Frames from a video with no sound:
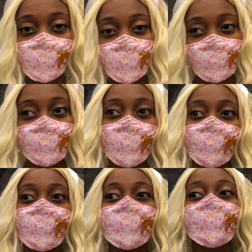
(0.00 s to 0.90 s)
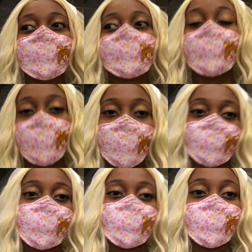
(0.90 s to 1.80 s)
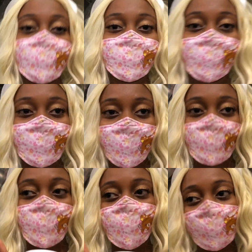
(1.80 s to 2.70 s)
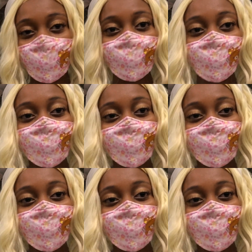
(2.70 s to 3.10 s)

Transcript: Today is to actually get a book.